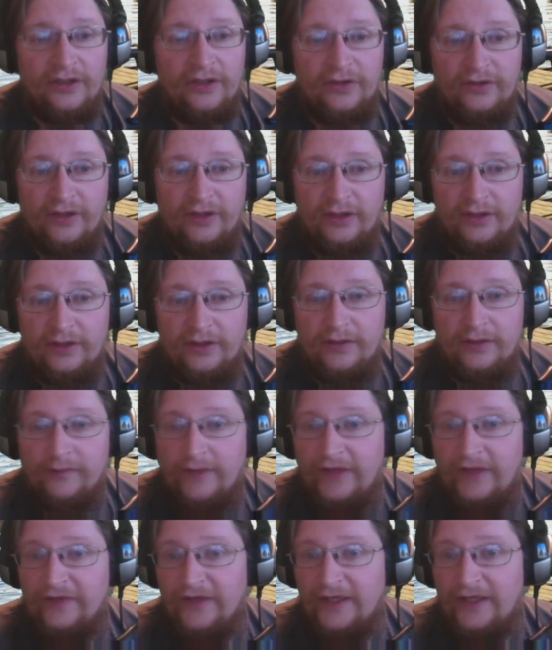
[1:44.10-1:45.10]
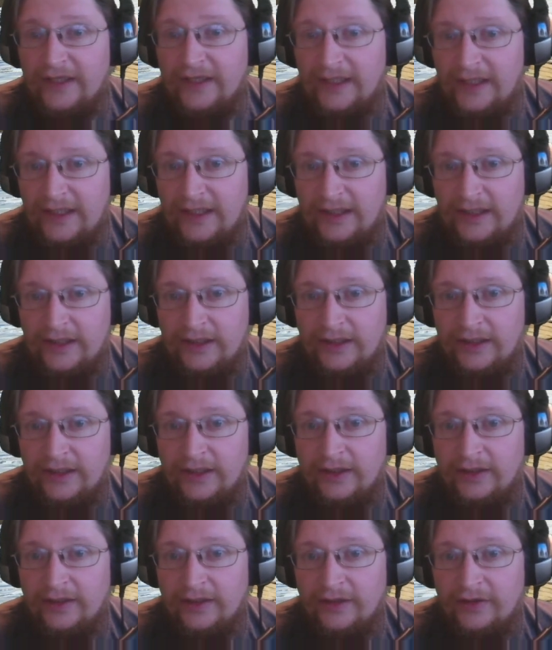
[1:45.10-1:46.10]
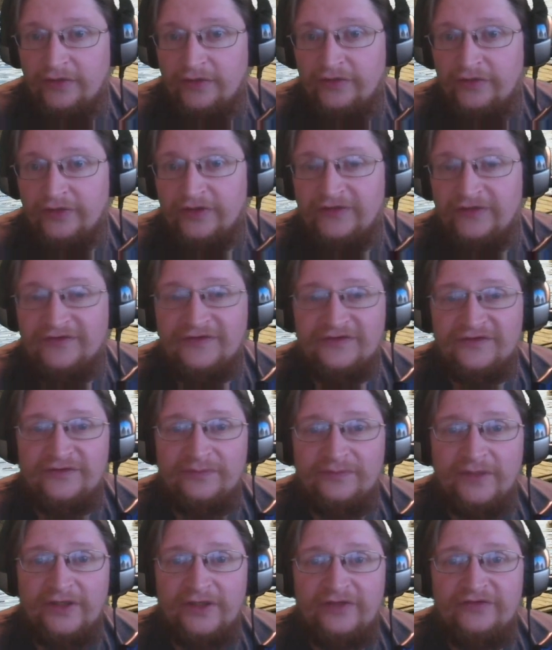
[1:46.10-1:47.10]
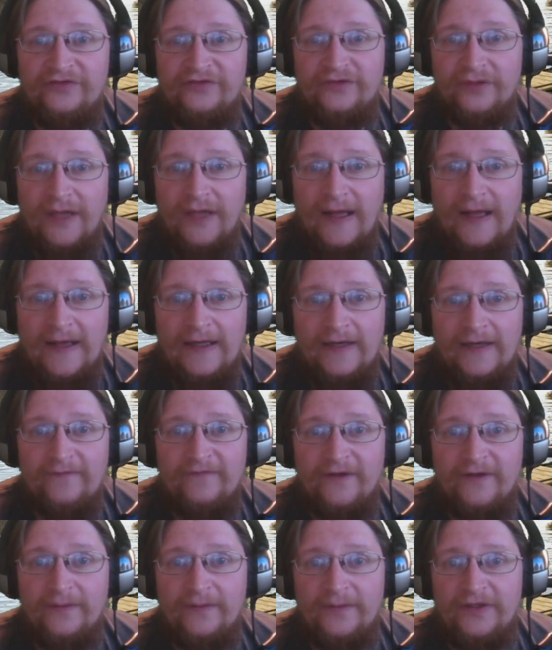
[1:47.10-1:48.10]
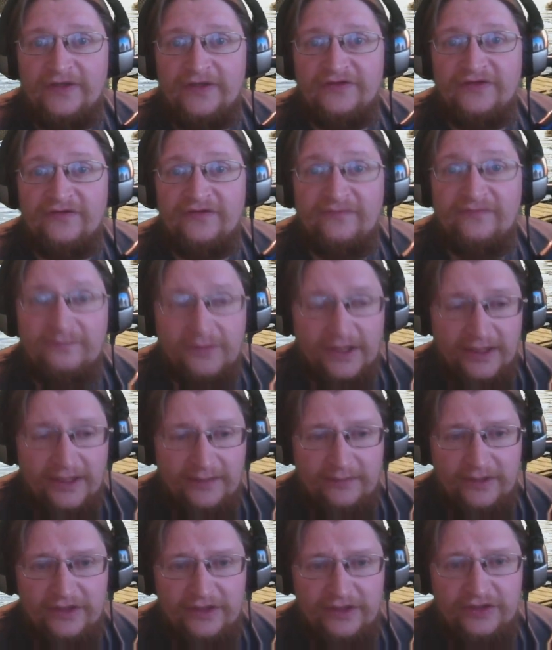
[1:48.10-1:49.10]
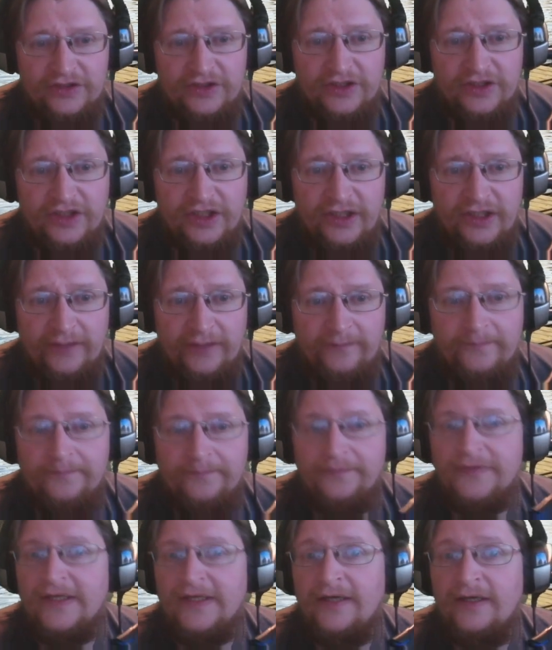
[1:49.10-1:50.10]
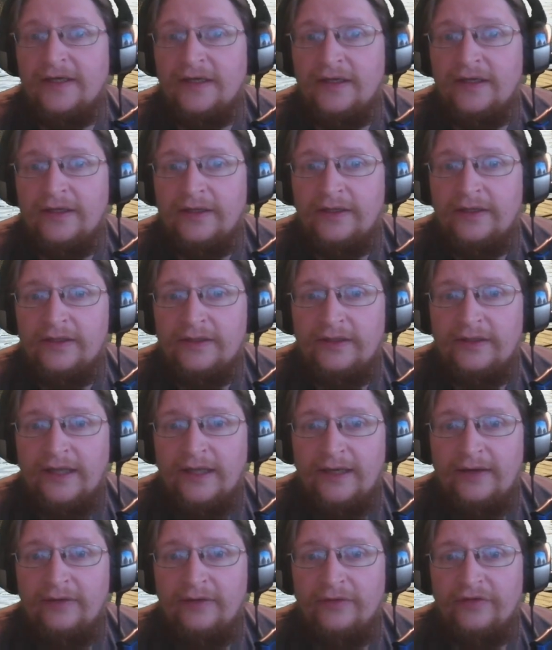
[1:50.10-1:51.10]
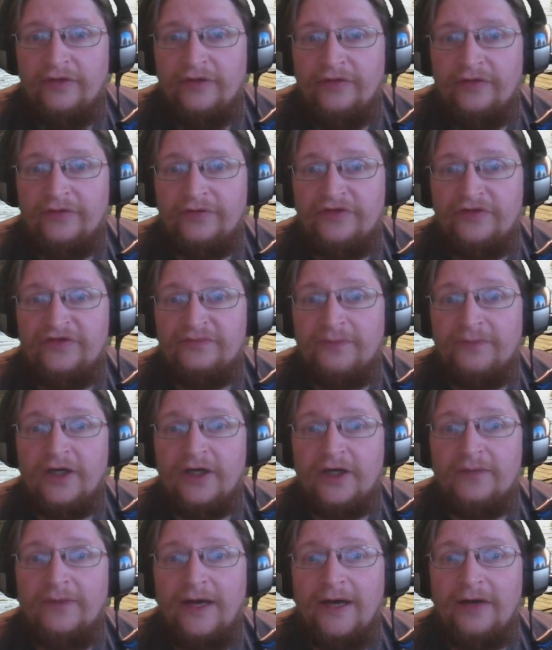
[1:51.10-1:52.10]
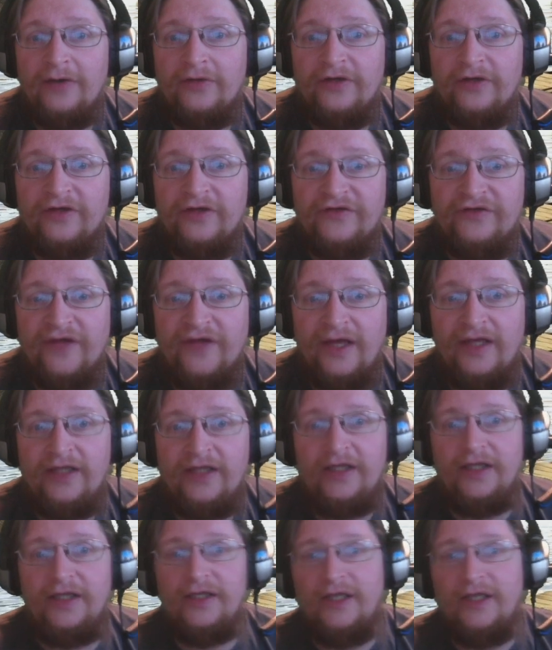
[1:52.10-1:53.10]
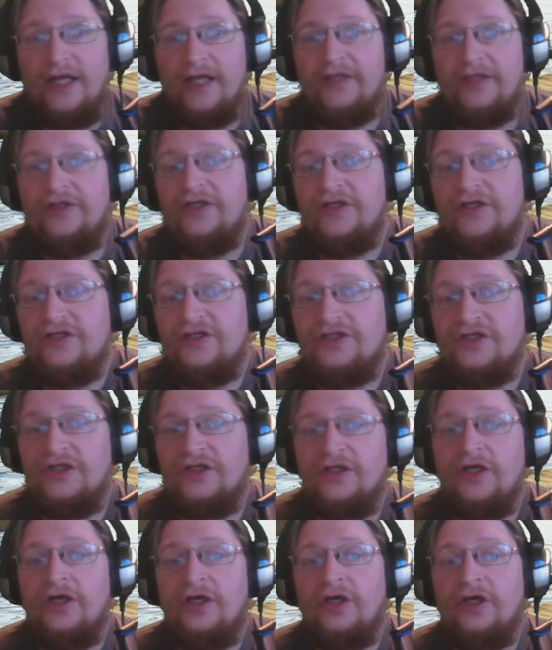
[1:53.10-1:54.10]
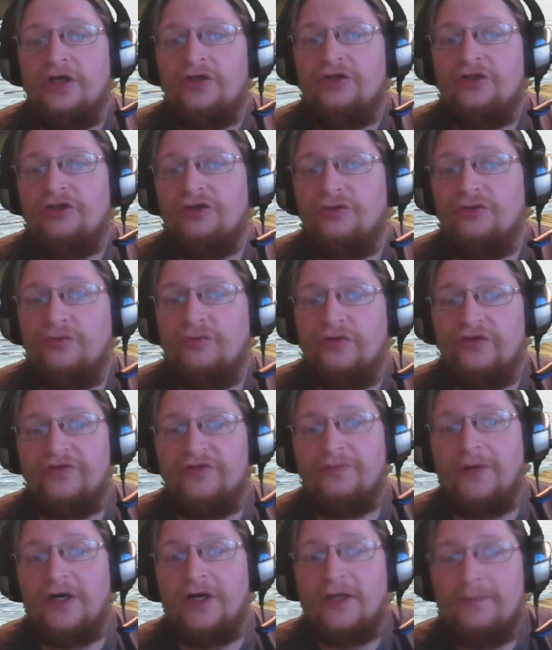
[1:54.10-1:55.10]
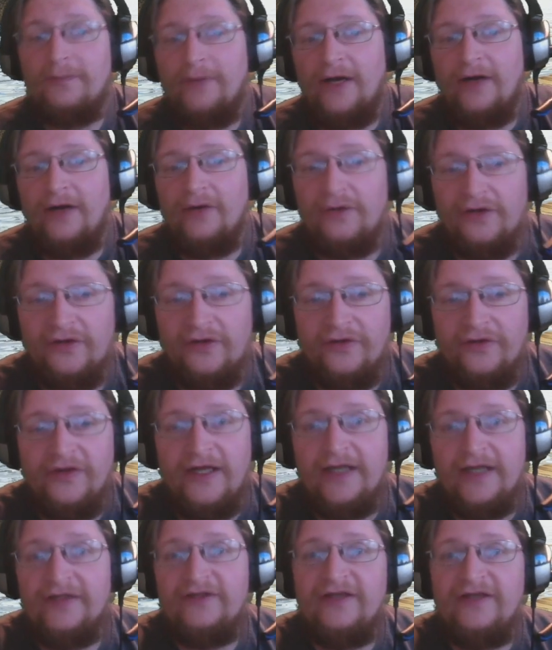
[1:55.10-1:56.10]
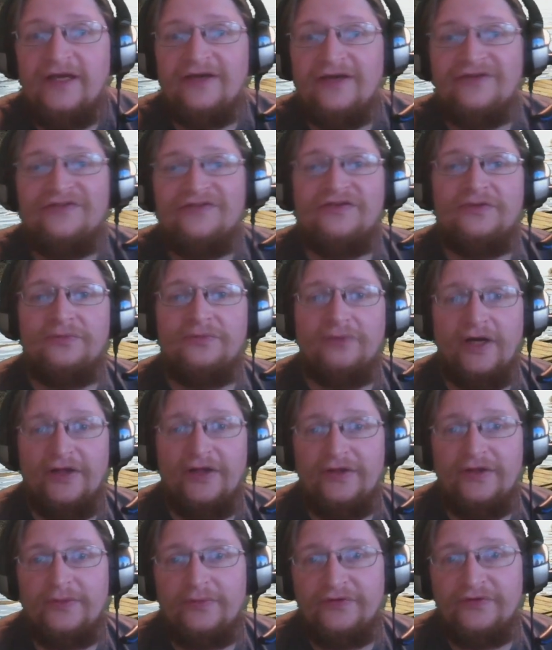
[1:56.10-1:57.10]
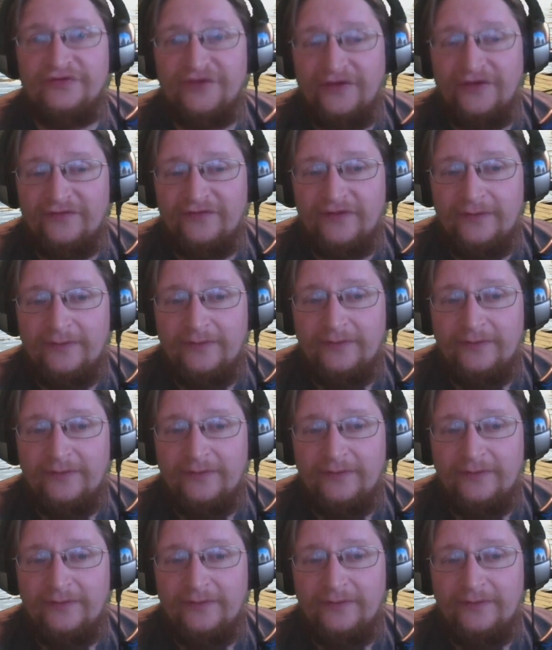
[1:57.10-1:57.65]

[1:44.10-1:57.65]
And then in 36 minutes you'll have a piece of prime meat jerky. Now the 3 spark powder is in addition to the spark powder that it takes to run the preserving.